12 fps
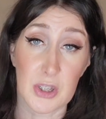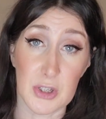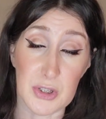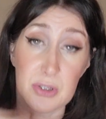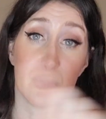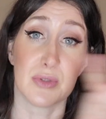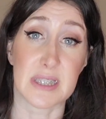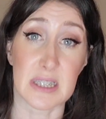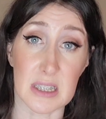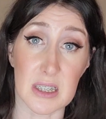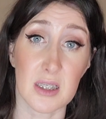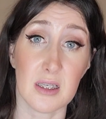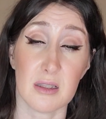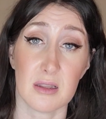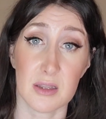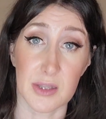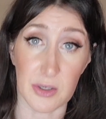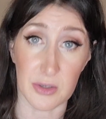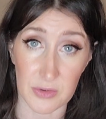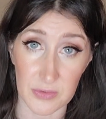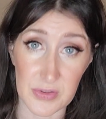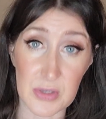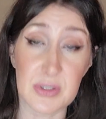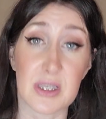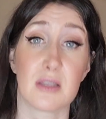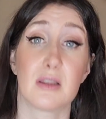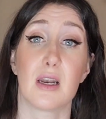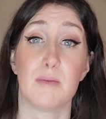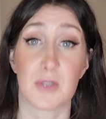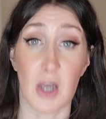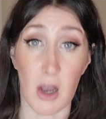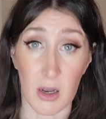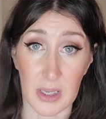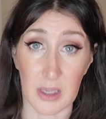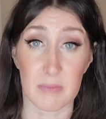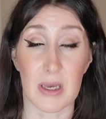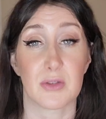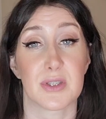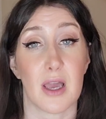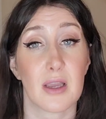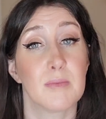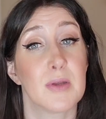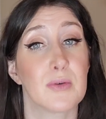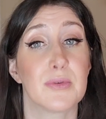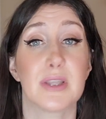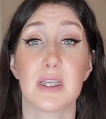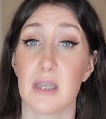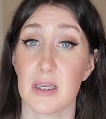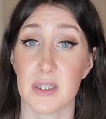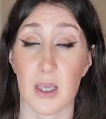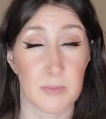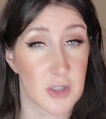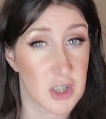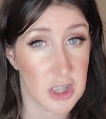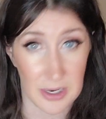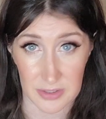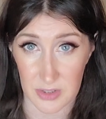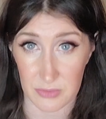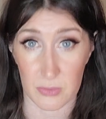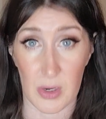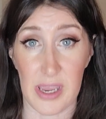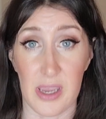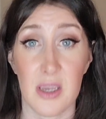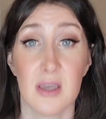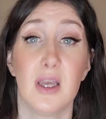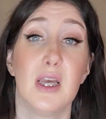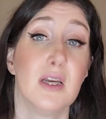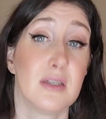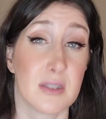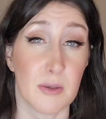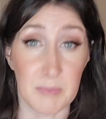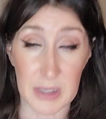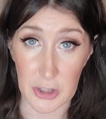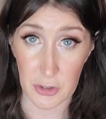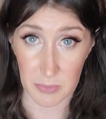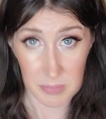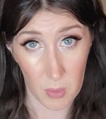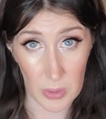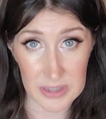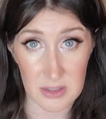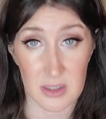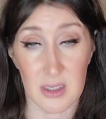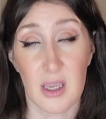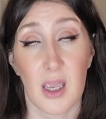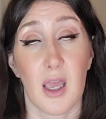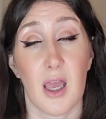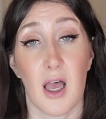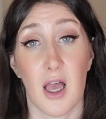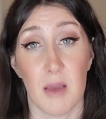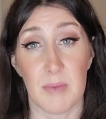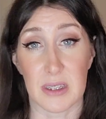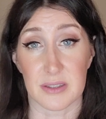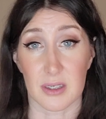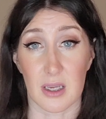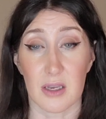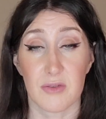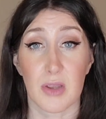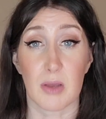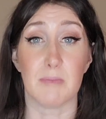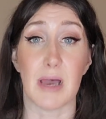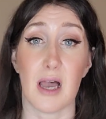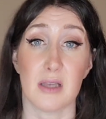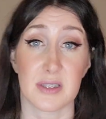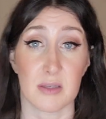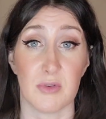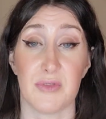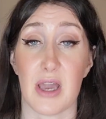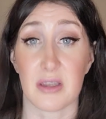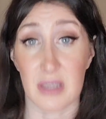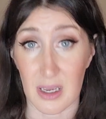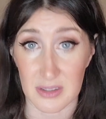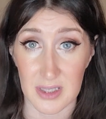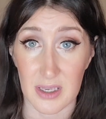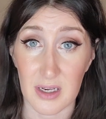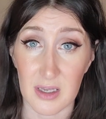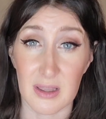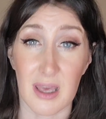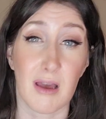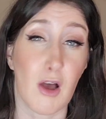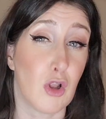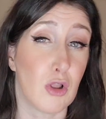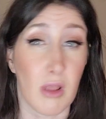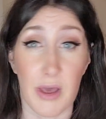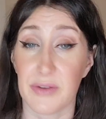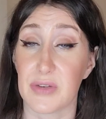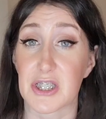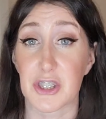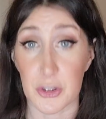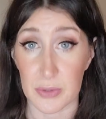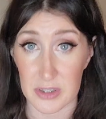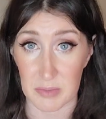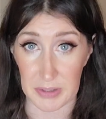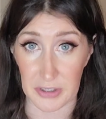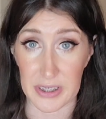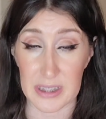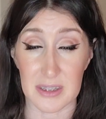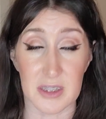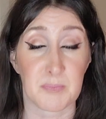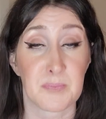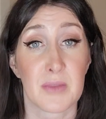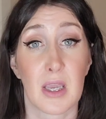Do you see the fusing that I'm talking about? So that can be a really nice objective way to make your point, and to kind of combat some of that gaslighting that a lot of us do experience.